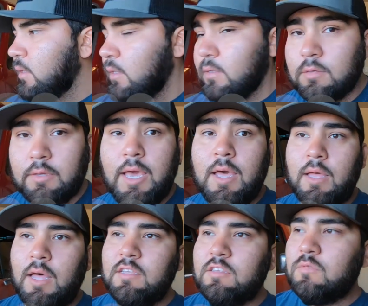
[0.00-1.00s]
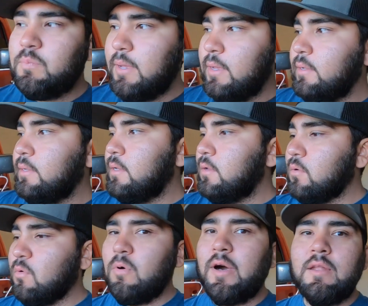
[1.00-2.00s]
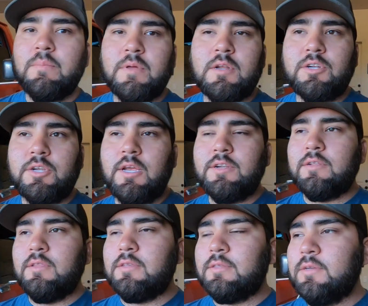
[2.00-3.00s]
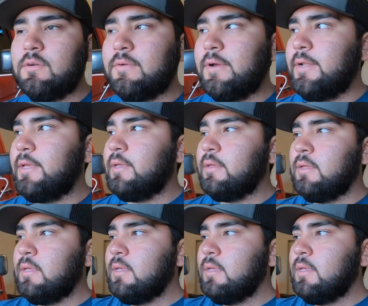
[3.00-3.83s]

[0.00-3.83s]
So yeah, I spent quite a bit of change on this thing already,